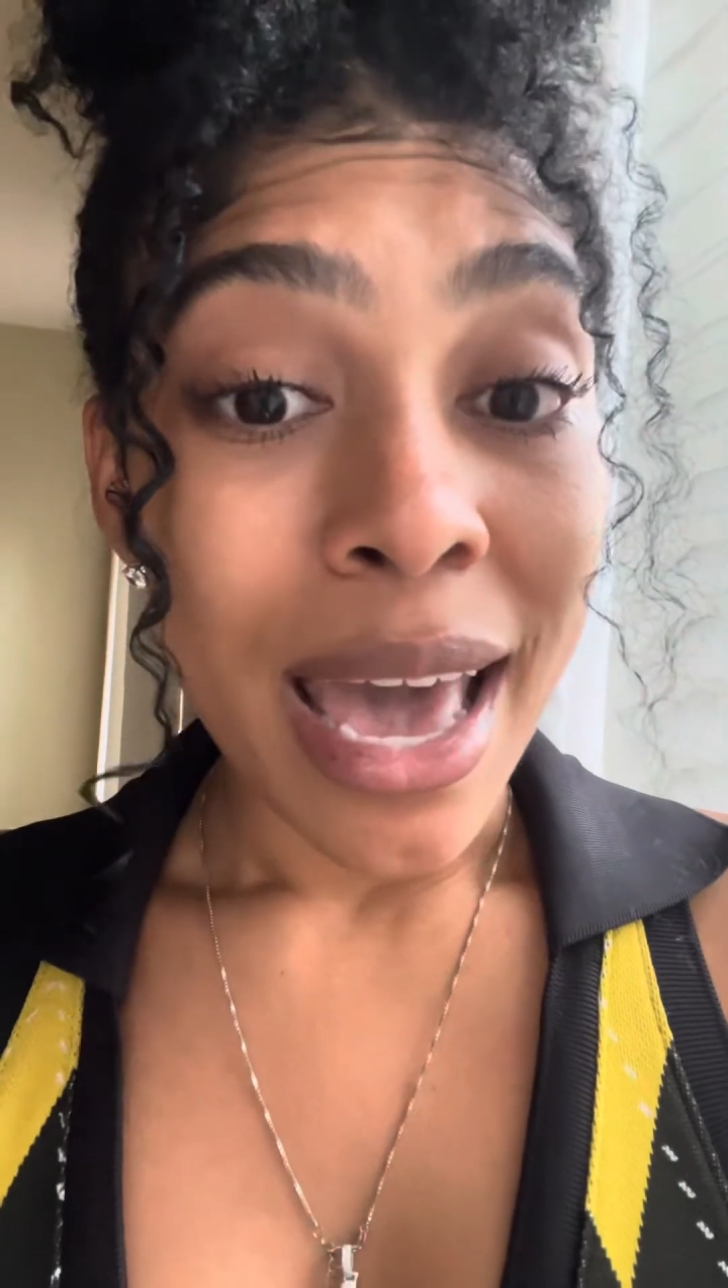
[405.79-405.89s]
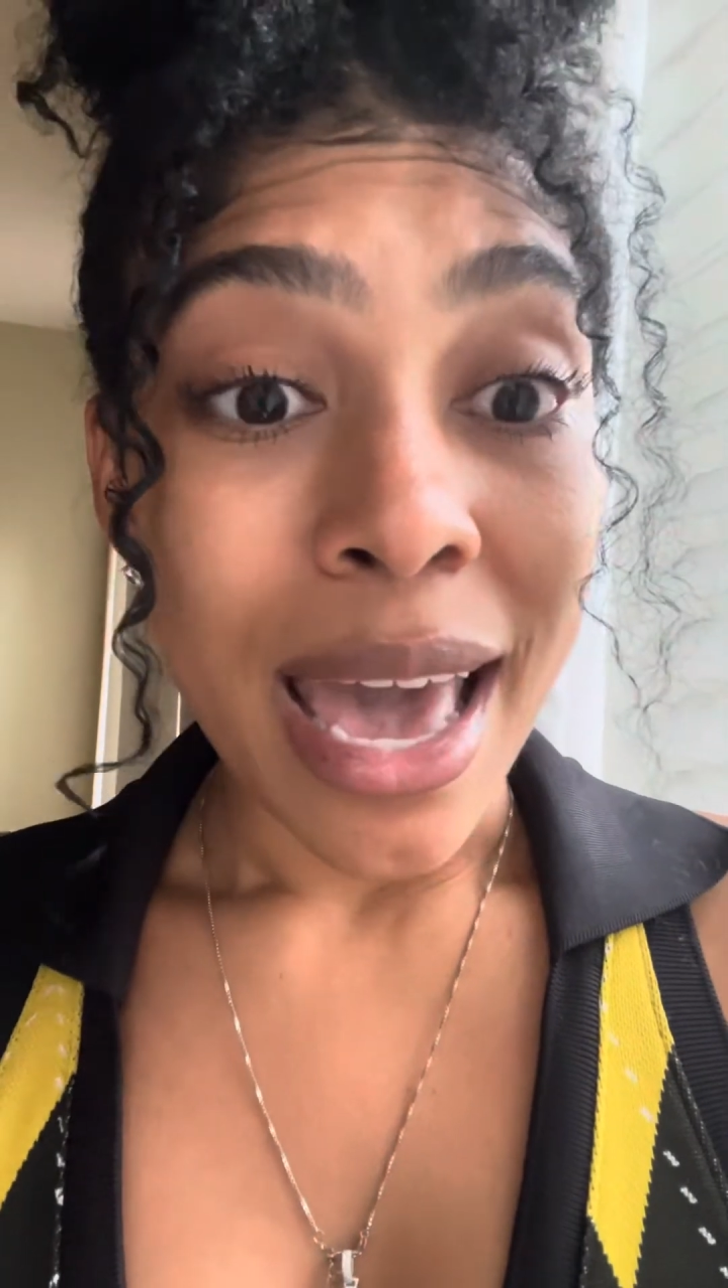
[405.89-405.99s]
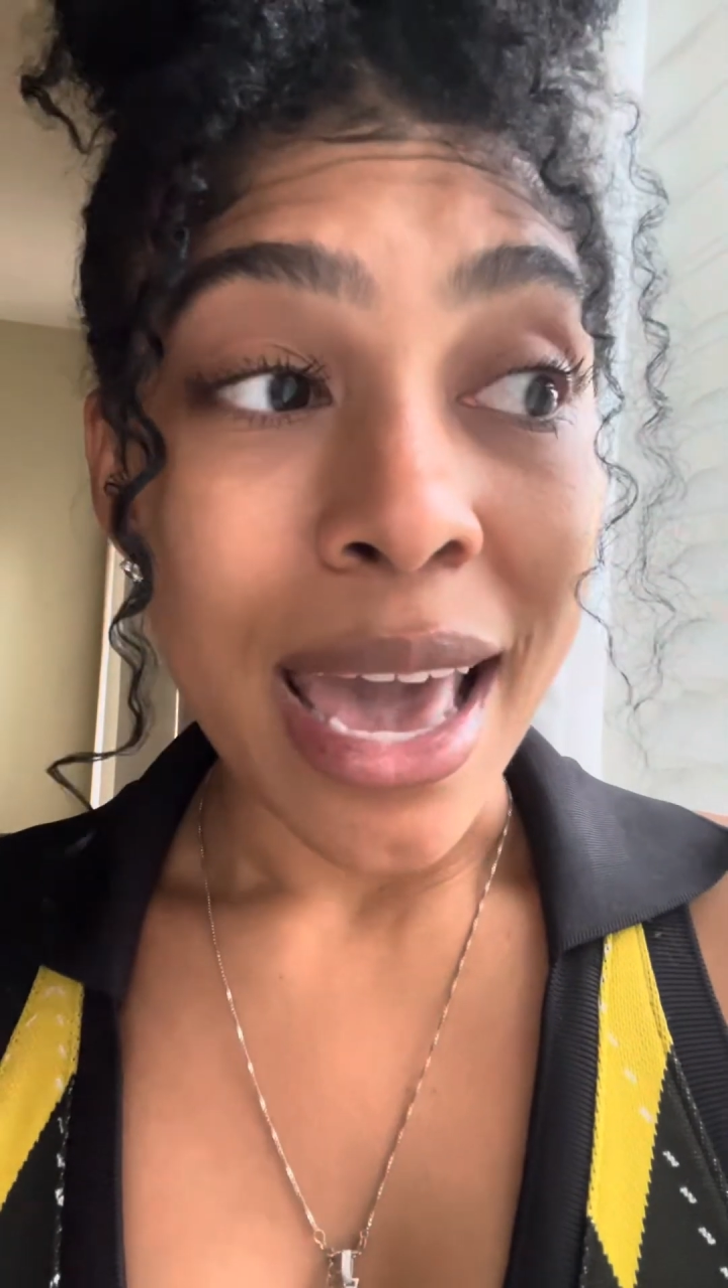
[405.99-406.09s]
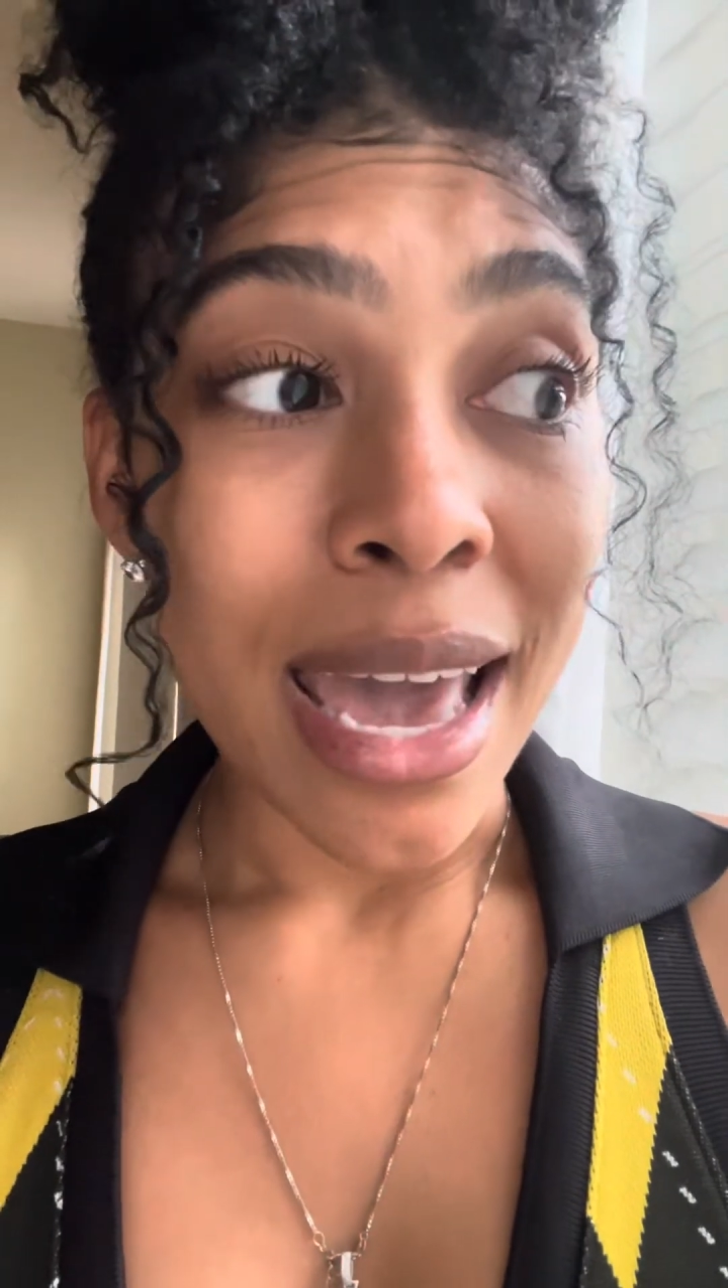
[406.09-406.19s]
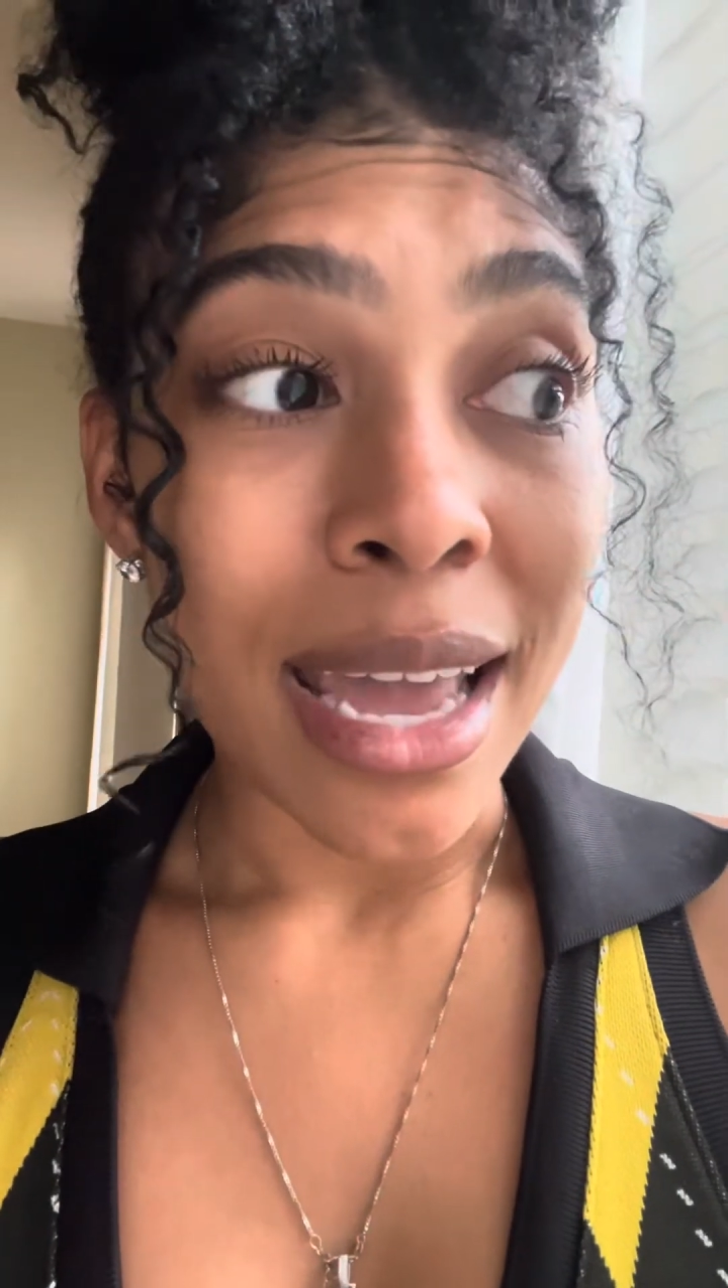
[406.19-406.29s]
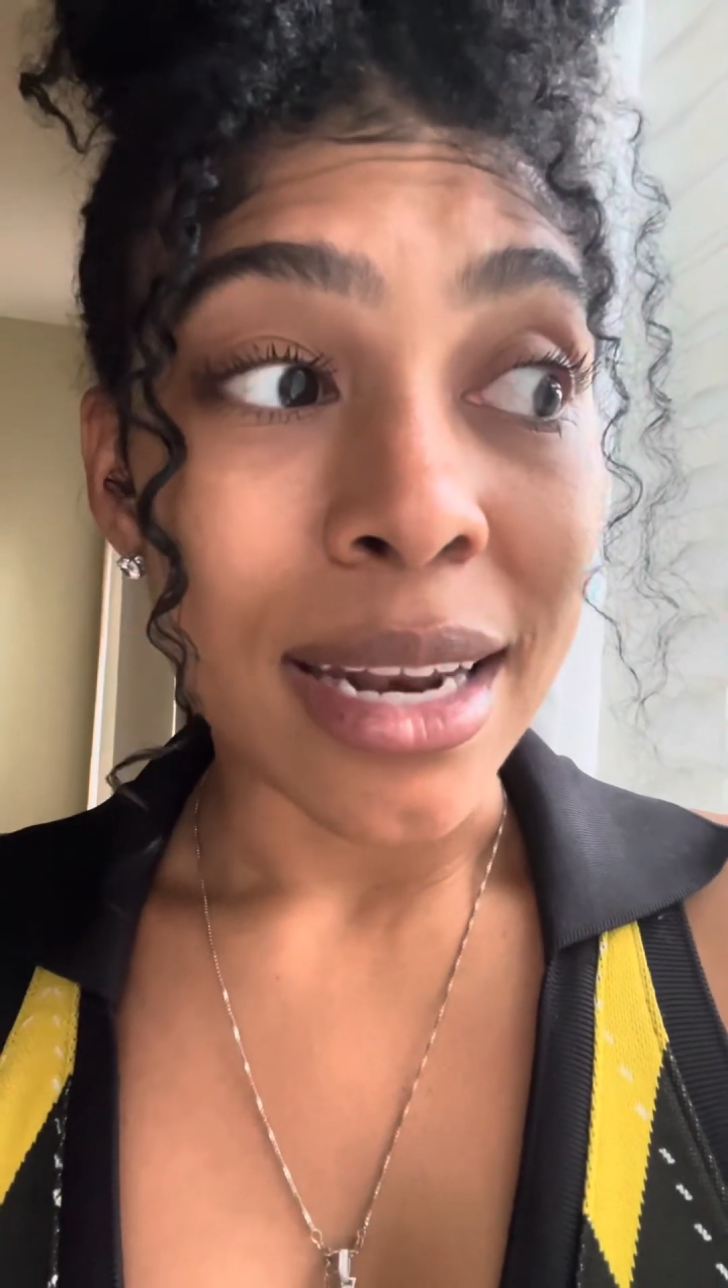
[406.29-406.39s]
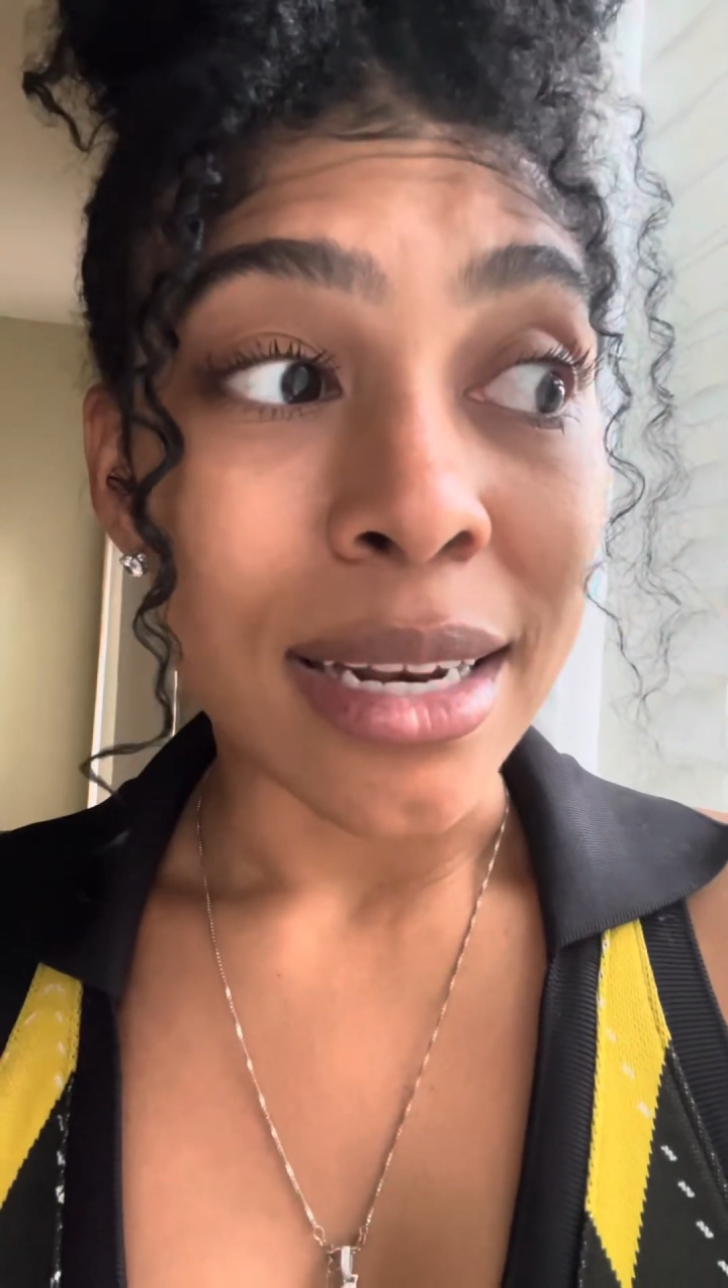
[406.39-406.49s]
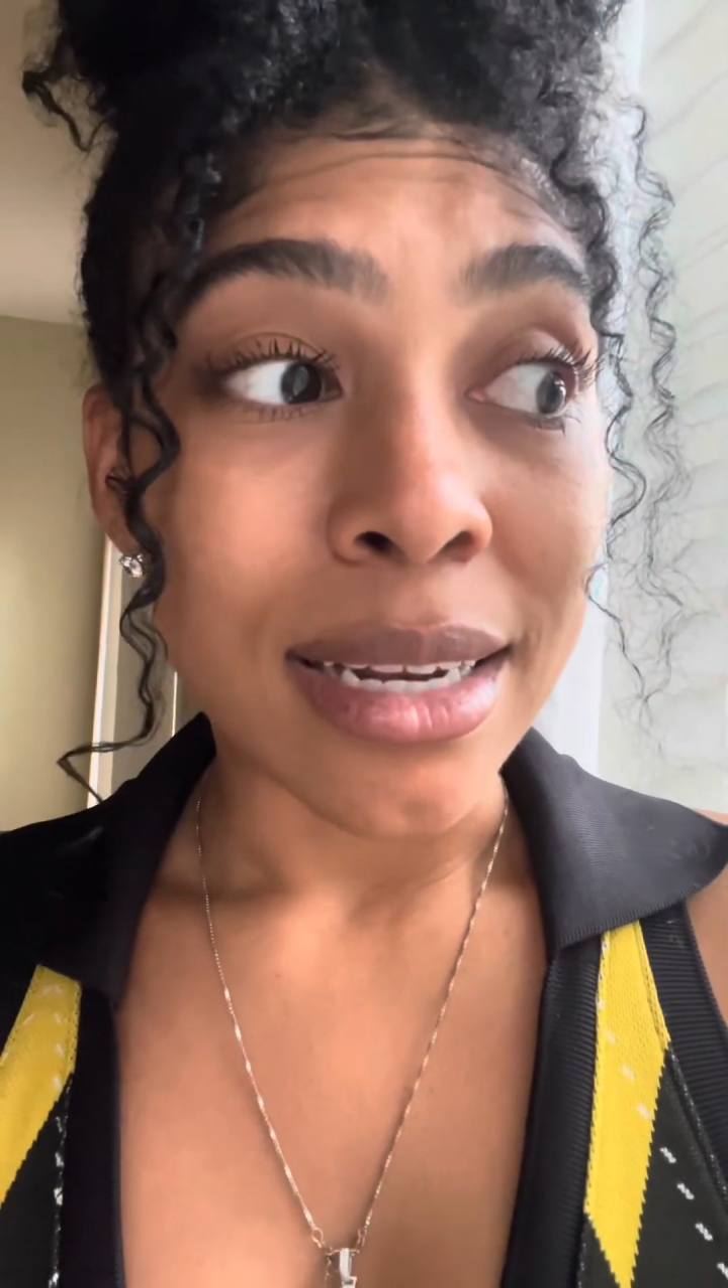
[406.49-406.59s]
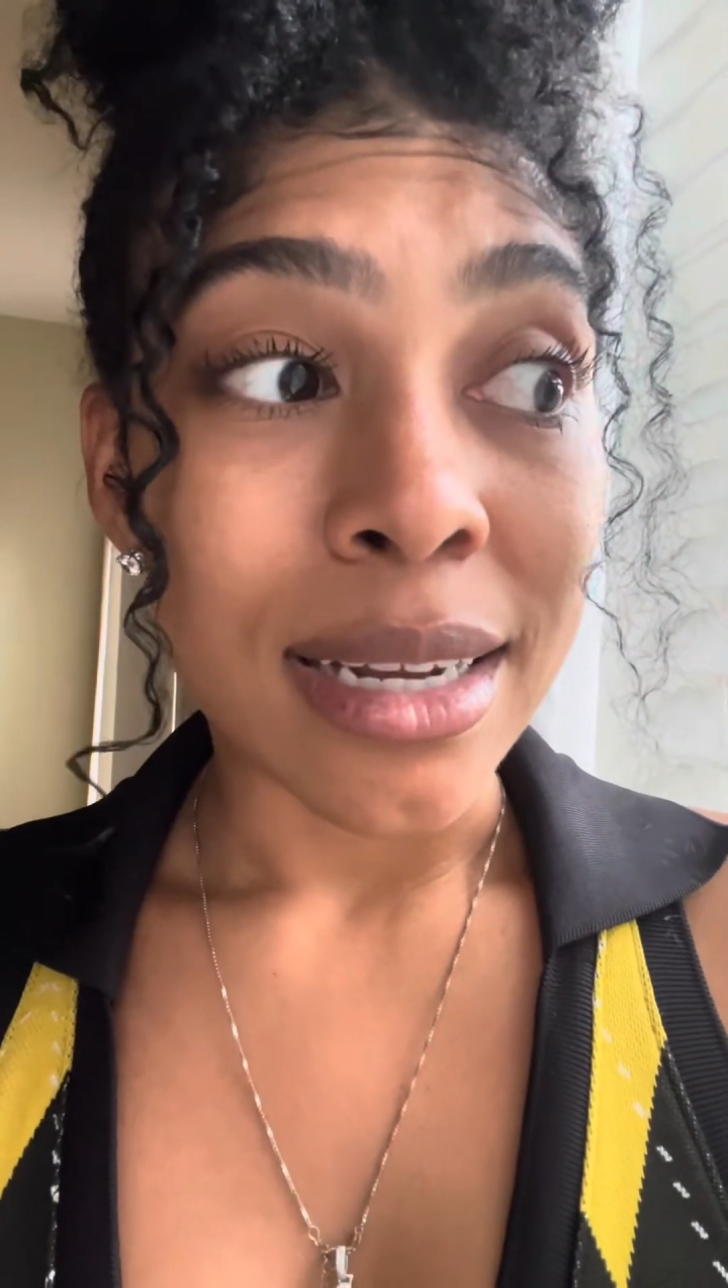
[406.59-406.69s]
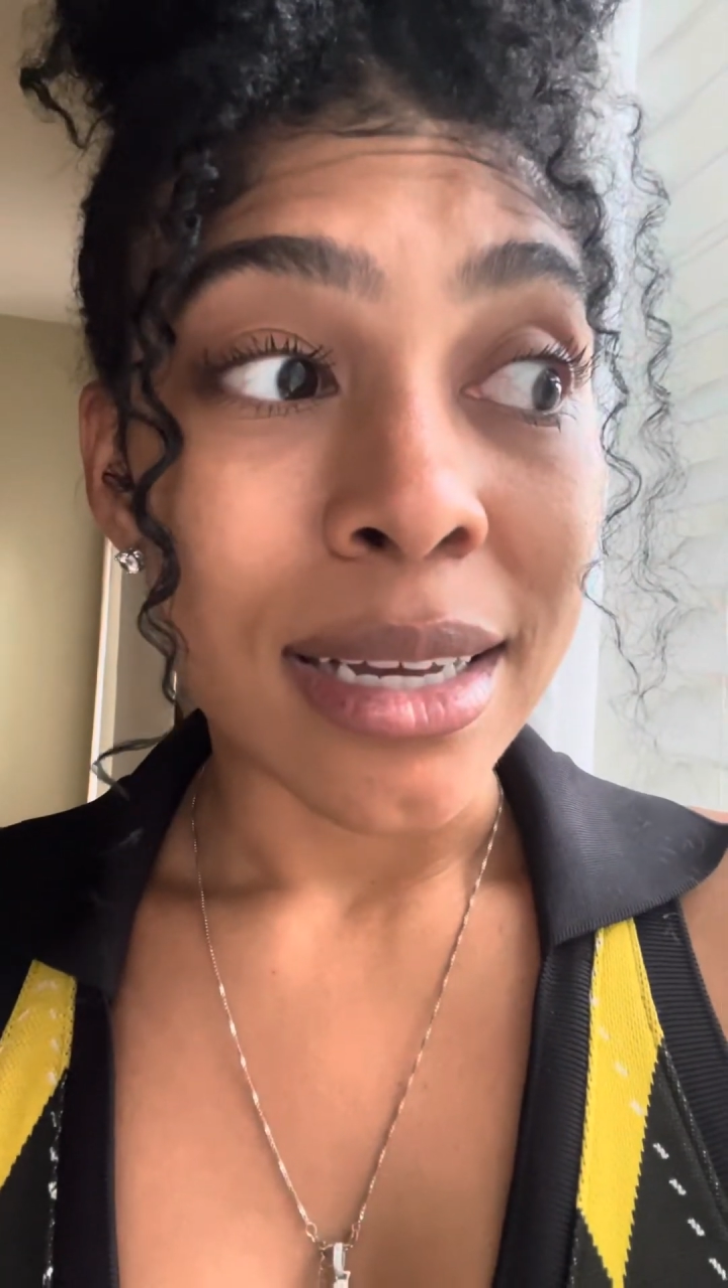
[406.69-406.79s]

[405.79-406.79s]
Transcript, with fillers: and